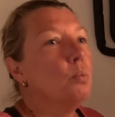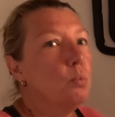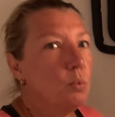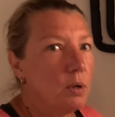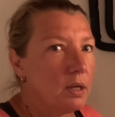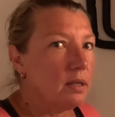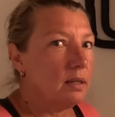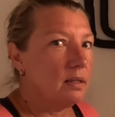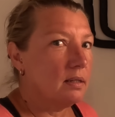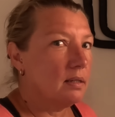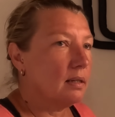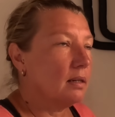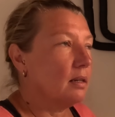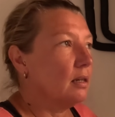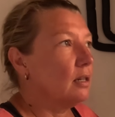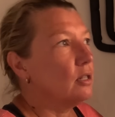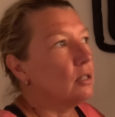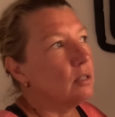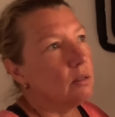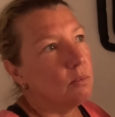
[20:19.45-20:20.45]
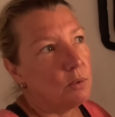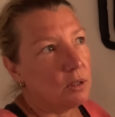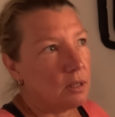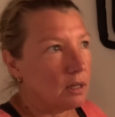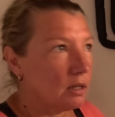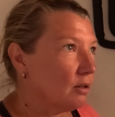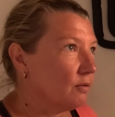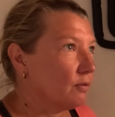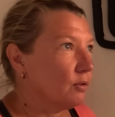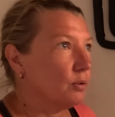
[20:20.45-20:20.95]
with insulation, with
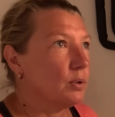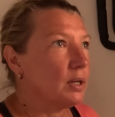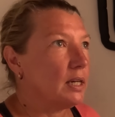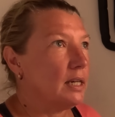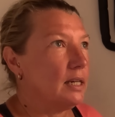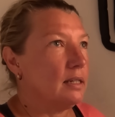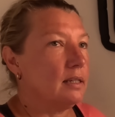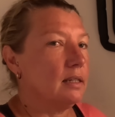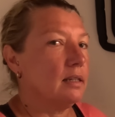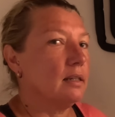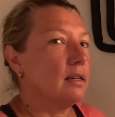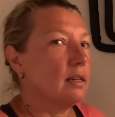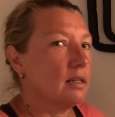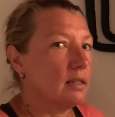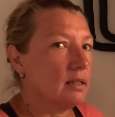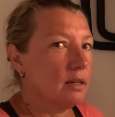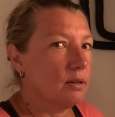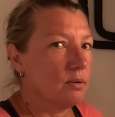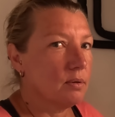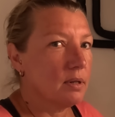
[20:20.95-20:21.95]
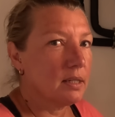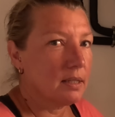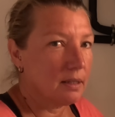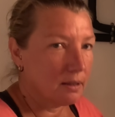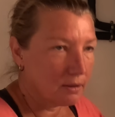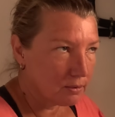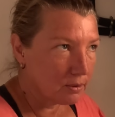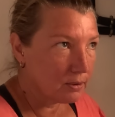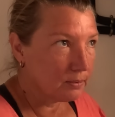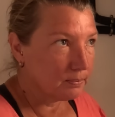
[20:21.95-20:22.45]
underfloor heating, etc., etc.